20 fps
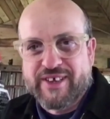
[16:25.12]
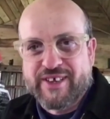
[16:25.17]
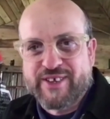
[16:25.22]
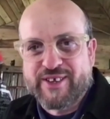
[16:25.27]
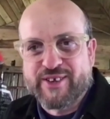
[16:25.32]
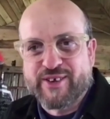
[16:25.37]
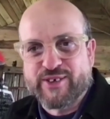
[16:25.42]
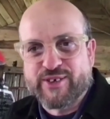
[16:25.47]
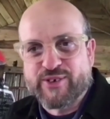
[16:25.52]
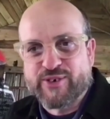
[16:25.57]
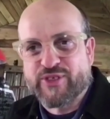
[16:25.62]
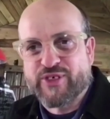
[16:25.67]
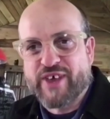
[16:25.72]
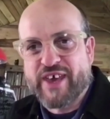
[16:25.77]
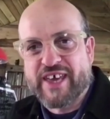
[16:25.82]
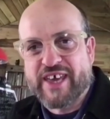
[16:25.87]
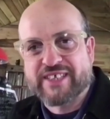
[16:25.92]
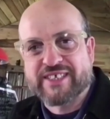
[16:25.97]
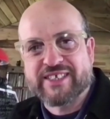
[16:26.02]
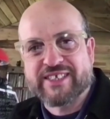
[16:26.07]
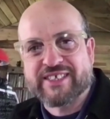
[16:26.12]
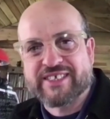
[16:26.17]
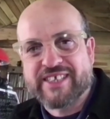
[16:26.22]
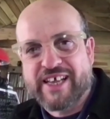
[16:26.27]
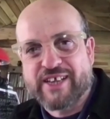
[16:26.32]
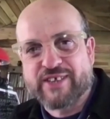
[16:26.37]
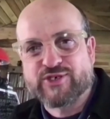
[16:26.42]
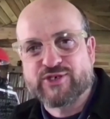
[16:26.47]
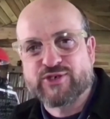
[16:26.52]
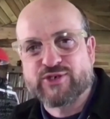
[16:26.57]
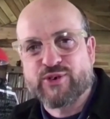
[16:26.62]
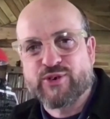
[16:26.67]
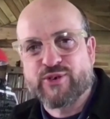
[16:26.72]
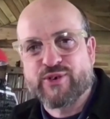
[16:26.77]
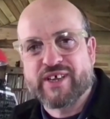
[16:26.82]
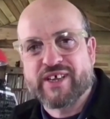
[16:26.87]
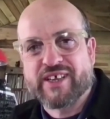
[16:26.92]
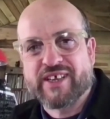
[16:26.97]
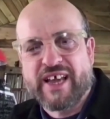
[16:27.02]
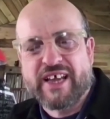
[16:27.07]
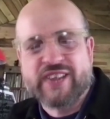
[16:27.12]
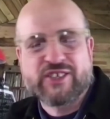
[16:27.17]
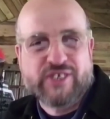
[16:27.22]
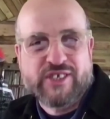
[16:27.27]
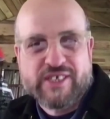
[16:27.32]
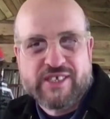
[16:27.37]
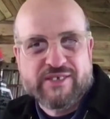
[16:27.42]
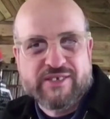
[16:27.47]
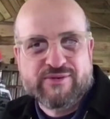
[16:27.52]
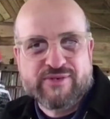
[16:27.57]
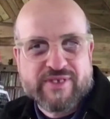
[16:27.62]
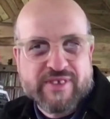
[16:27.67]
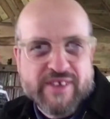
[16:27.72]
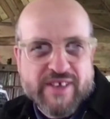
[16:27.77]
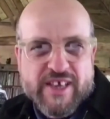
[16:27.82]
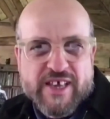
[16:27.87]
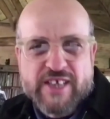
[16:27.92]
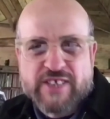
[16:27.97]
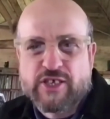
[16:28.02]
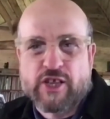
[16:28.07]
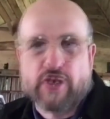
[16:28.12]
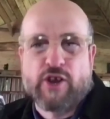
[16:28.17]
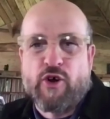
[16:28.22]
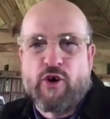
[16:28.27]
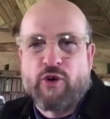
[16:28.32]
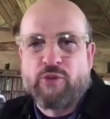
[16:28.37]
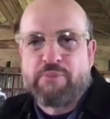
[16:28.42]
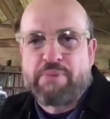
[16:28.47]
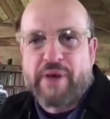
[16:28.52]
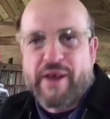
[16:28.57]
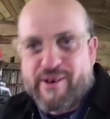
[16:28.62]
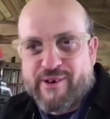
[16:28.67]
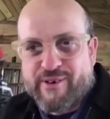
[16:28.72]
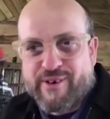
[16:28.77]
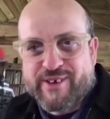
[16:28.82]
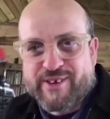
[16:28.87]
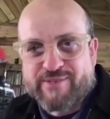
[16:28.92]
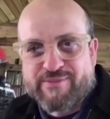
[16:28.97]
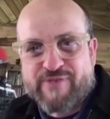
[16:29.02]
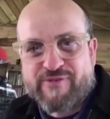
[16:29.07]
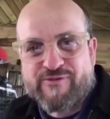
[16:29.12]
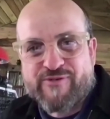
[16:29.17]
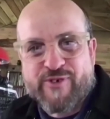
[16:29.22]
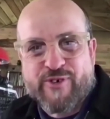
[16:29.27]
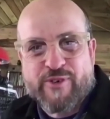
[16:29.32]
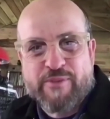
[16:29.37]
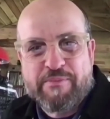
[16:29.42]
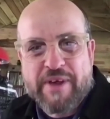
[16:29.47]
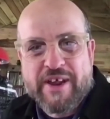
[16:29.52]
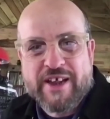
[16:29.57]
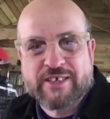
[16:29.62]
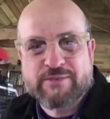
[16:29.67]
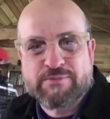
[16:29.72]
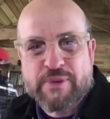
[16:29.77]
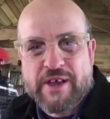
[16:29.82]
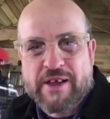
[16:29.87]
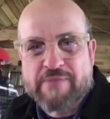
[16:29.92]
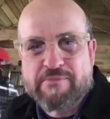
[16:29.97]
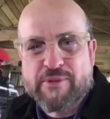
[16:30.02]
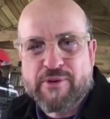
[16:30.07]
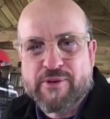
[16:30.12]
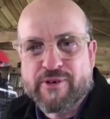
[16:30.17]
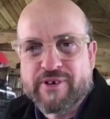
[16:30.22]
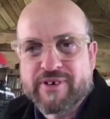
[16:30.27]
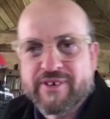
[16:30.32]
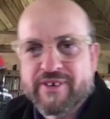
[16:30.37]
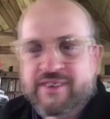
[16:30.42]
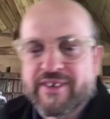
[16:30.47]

You're there to tell a story, and actually it's a long period before a pig's being born.